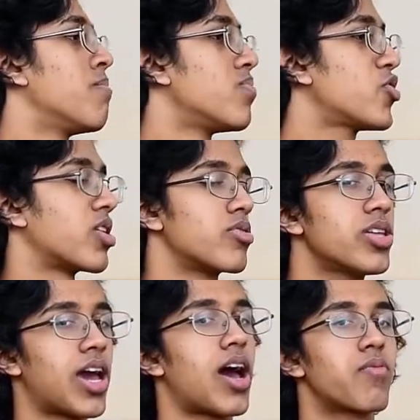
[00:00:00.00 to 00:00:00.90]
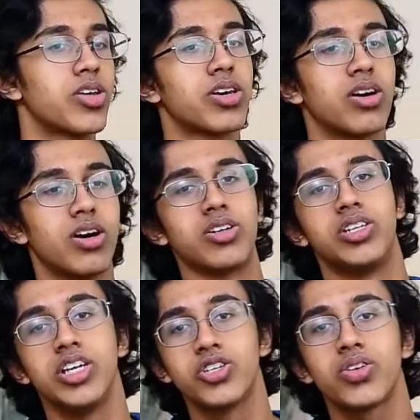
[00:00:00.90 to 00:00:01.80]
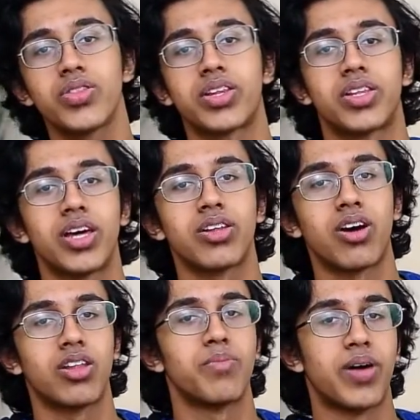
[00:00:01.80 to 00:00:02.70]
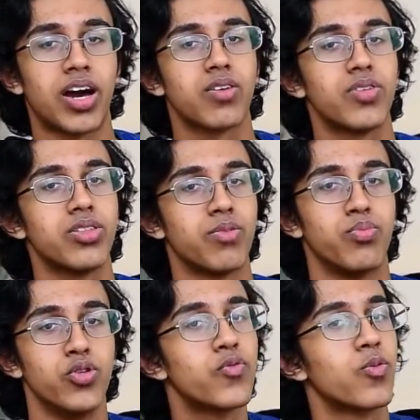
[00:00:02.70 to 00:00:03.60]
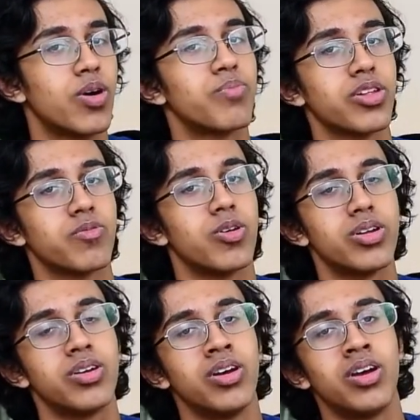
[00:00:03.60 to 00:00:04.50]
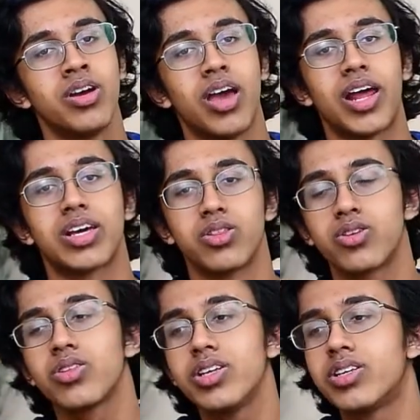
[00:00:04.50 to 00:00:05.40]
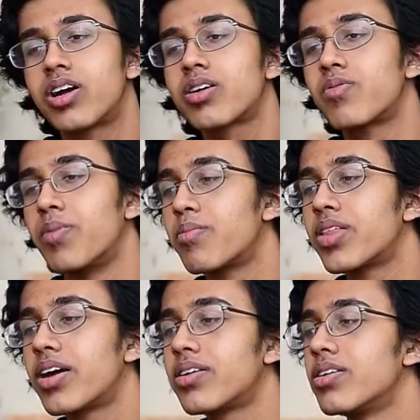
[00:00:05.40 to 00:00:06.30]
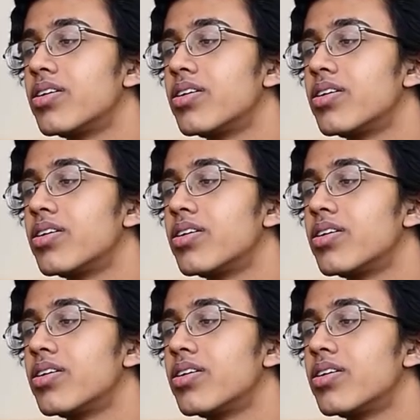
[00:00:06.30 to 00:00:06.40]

Dude, I literally have like a t-shirt that says on the back of it, the proof for 1 plus 1, and I literally did not remember that.